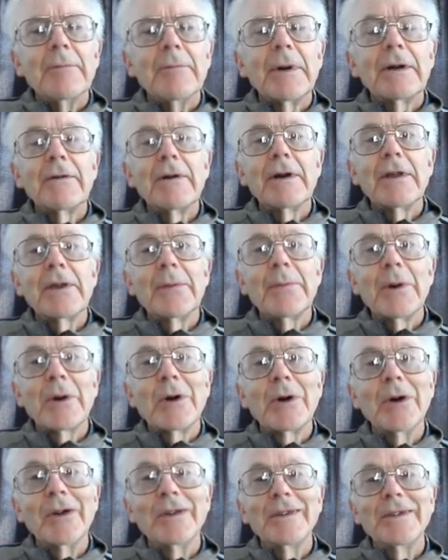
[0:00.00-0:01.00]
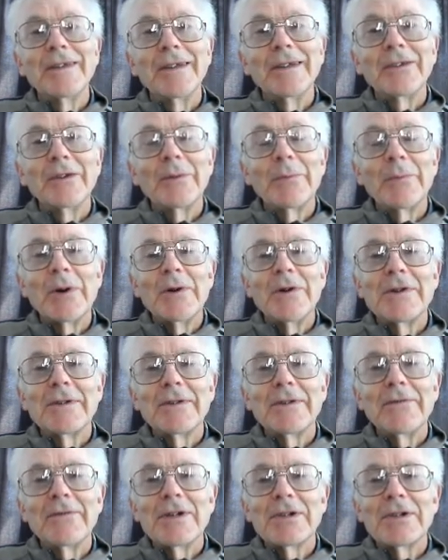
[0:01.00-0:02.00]
but rather because its
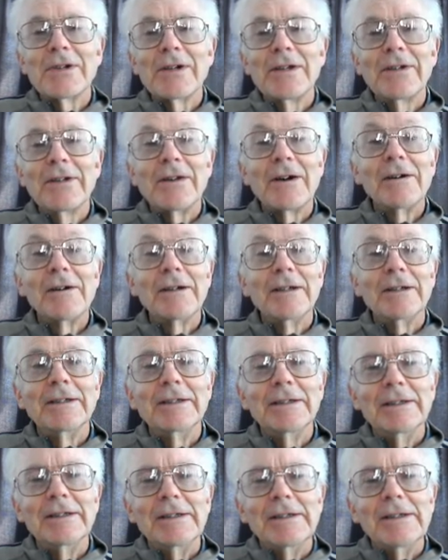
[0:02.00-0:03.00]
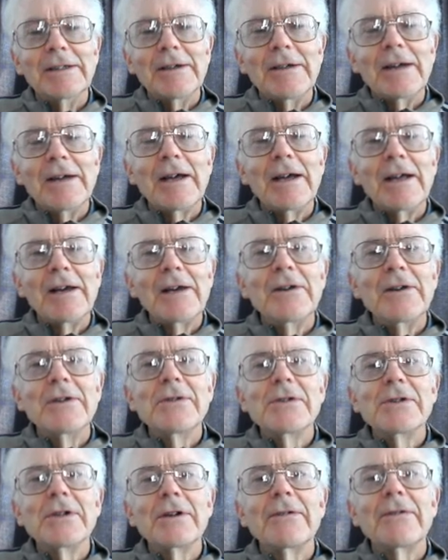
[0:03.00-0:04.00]
opponents eventually die and a
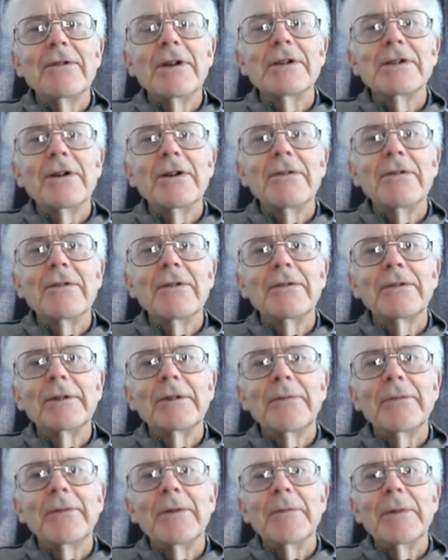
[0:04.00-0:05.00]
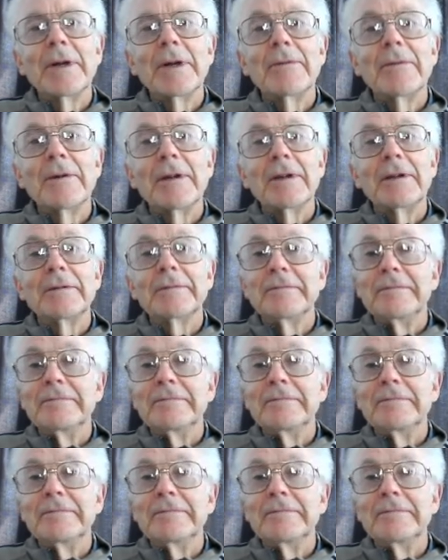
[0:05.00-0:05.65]
new generation grows up familiar with it.